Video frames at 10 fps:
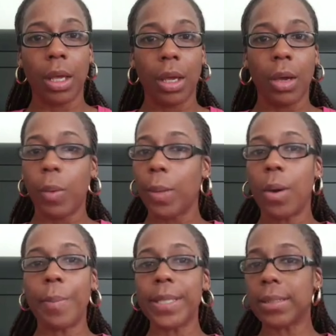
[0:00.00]
we won't
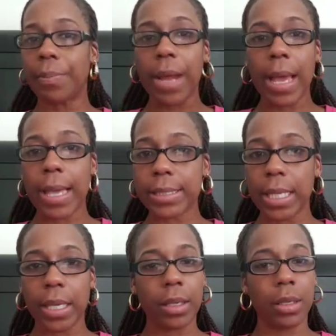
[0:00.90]
be surprised
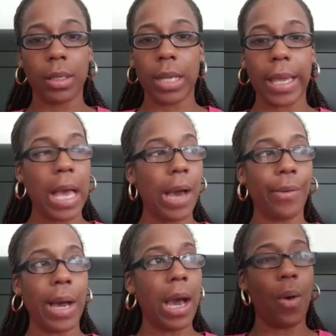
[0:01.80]
like like how
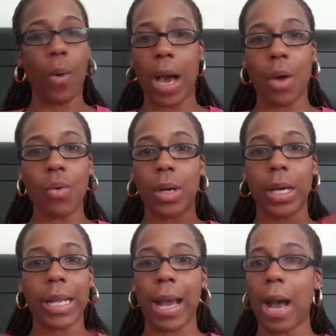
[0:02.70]
how how could
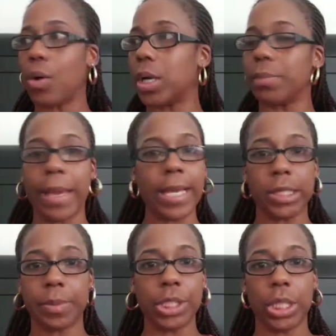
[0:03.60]
how could my
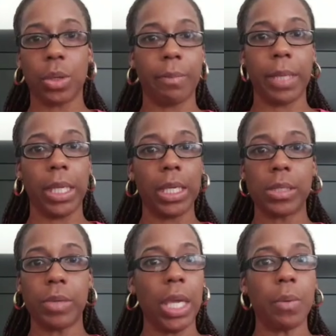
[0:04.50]
husband cheat on me?
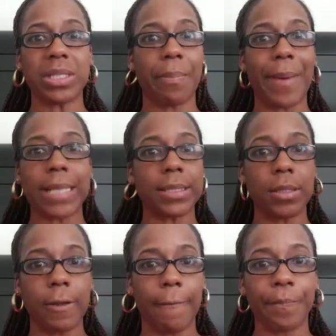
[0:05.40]
He he was a
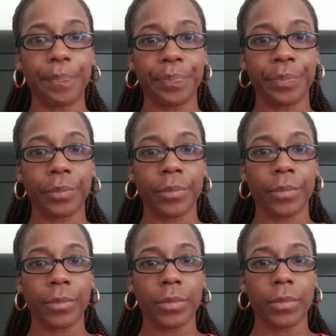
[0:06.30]
pastor.
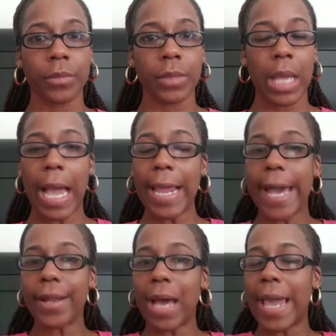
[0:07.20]
I had
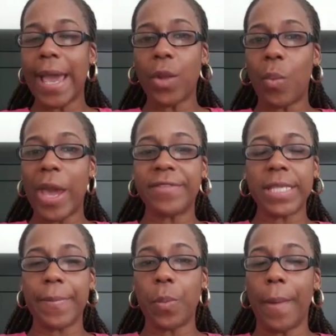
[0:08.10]
a, I had a wife tell
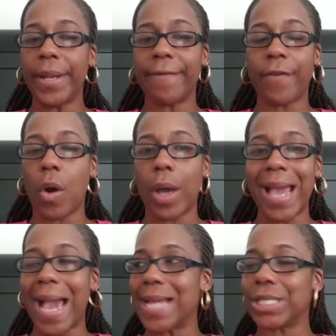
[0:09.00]
me, "Woman of God,
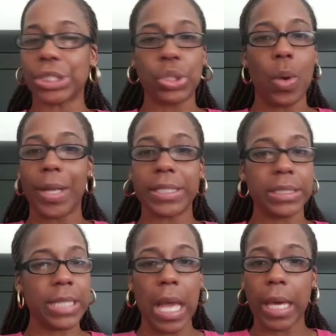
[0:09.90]
I just don't
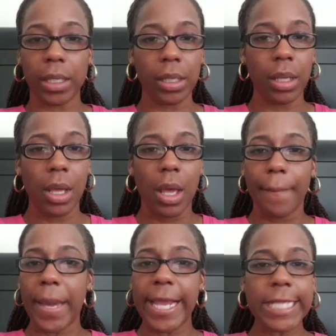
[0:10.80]
understand.
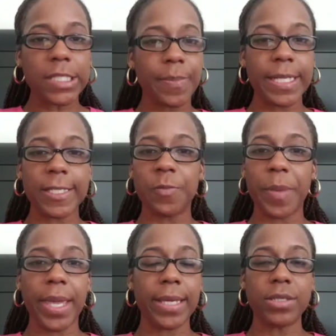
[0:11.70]
My husband is
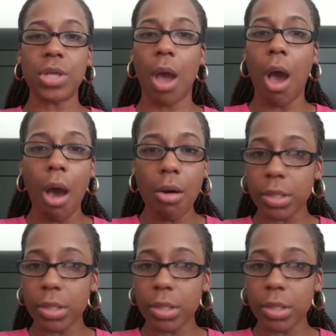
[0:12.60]
speaking tongues